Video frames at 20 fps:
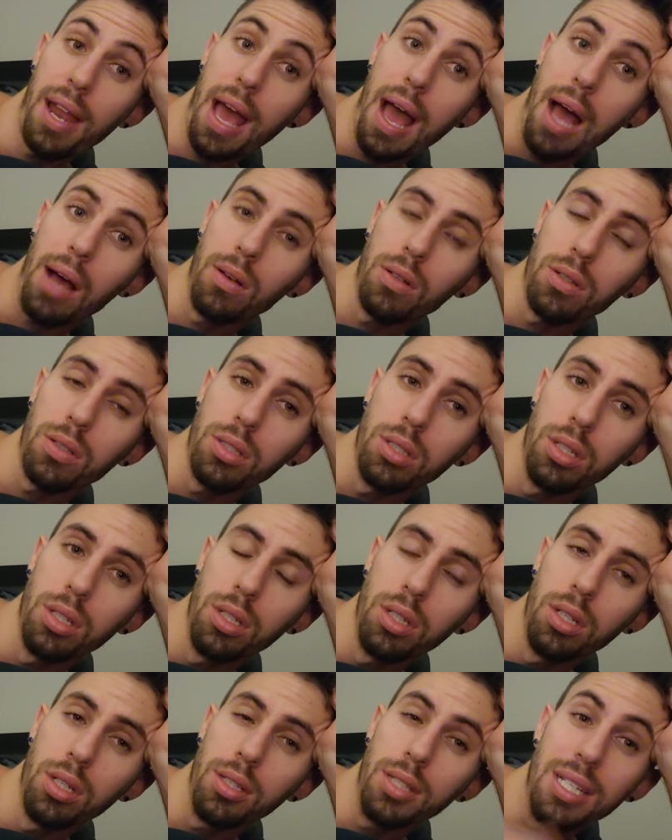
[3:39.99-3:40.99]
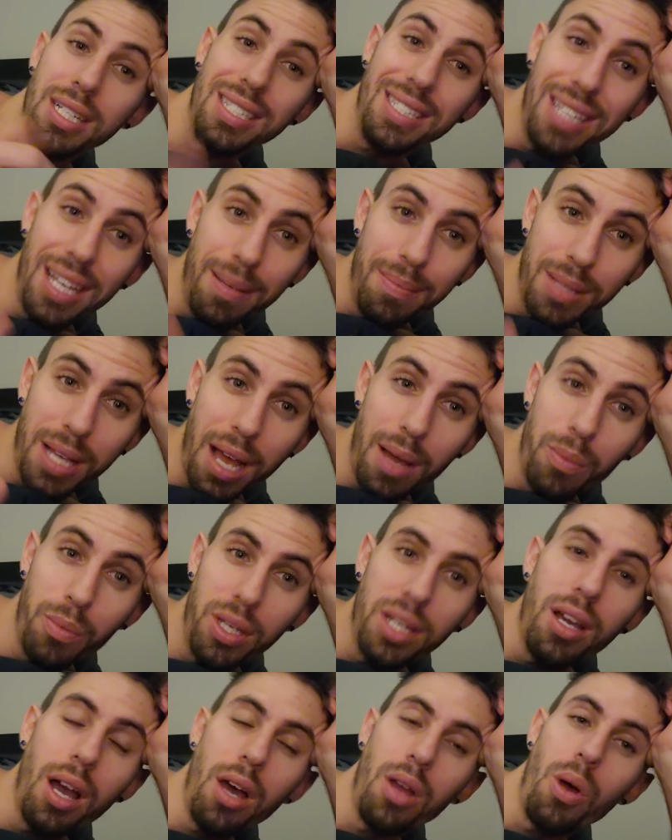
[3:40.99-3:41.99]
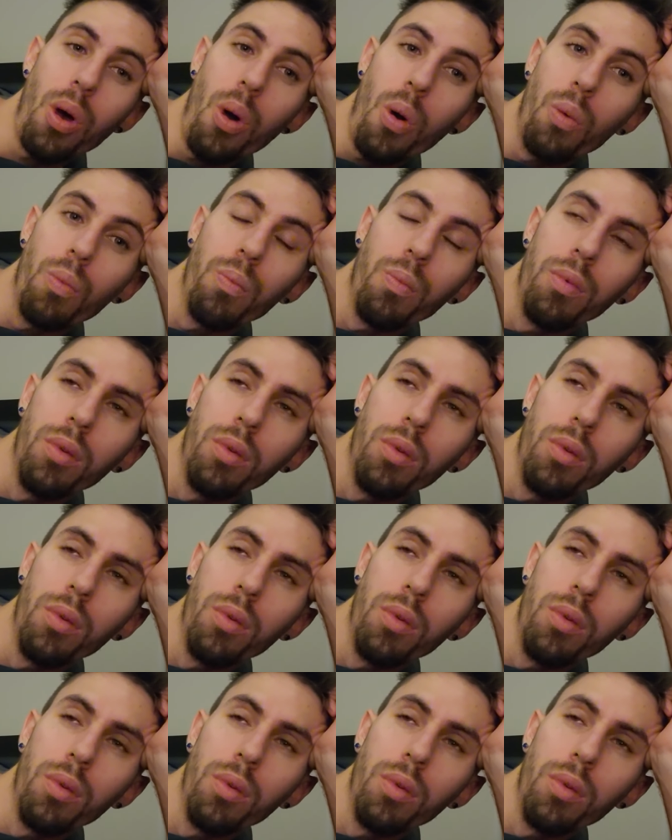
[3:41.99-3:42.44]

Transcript: house the same time we got home.